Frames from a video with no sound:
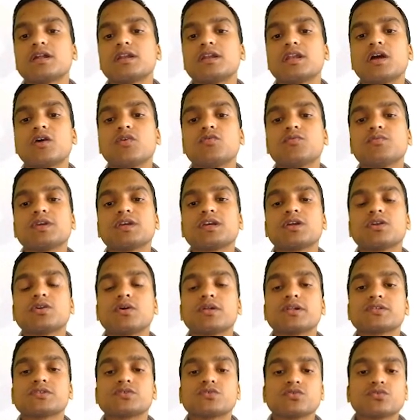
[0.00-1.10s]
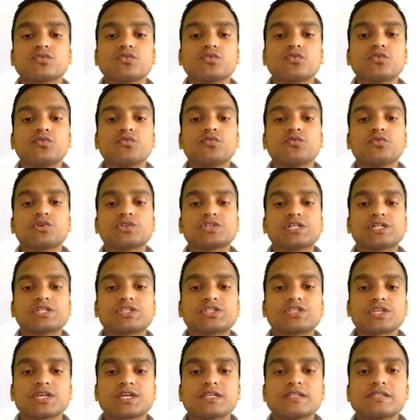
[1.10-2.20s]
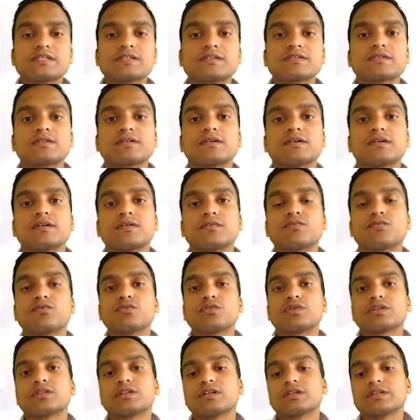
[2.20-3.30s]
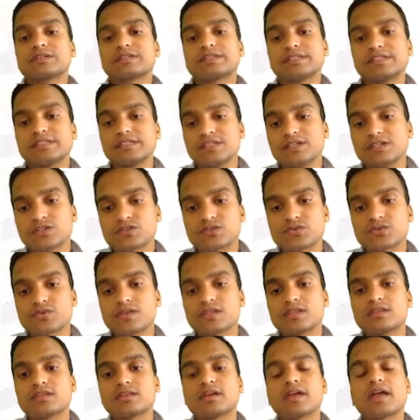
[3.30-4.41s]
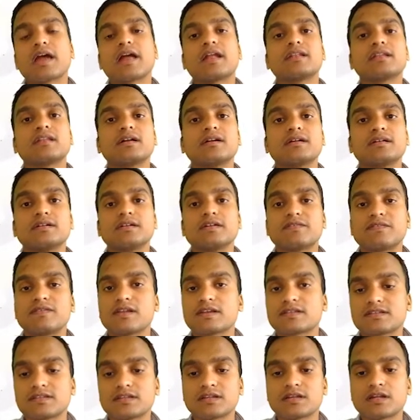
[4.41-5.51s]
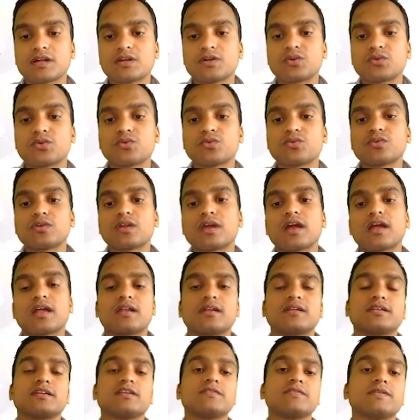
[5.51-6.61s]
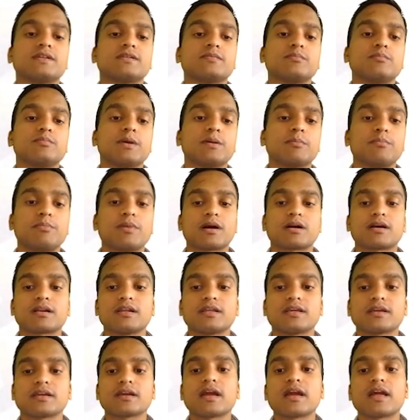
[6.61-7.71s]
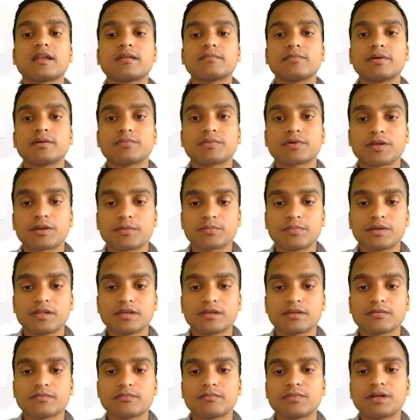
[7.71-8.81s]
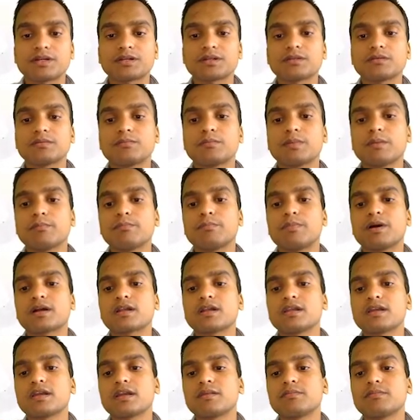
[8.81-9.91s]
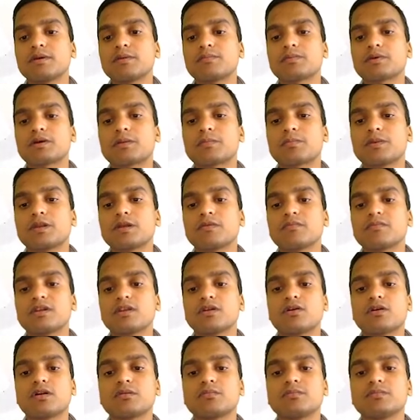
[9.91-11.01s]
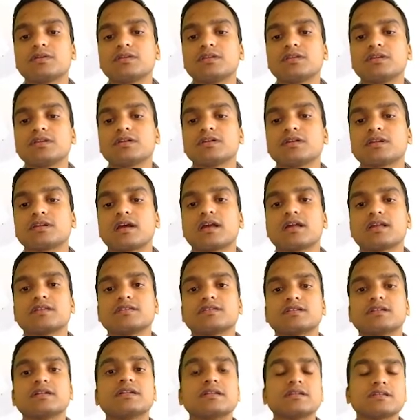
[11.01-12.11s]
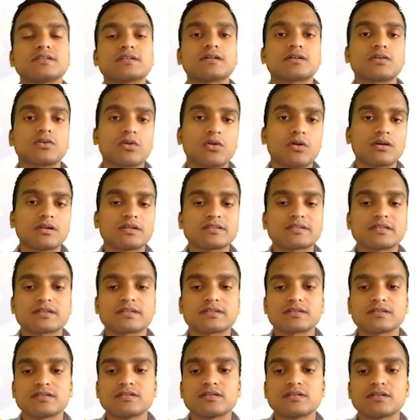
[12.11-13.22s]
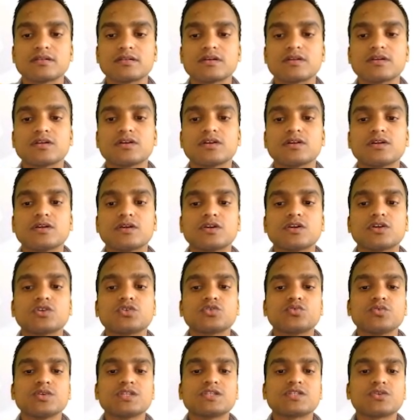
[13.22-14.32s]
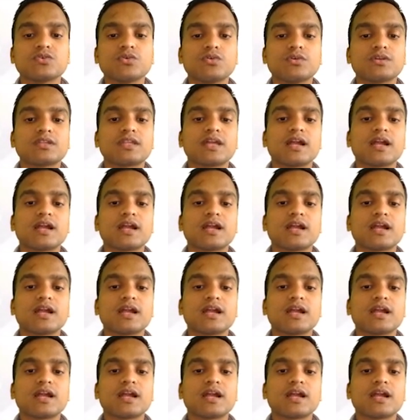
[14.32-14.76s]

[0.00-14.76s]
Now we can also go for the checks for the shear strength and the deflection control, and even web buckling and web crippling. But web buckling and web crippling will not be there as it is a rolled section, to ensure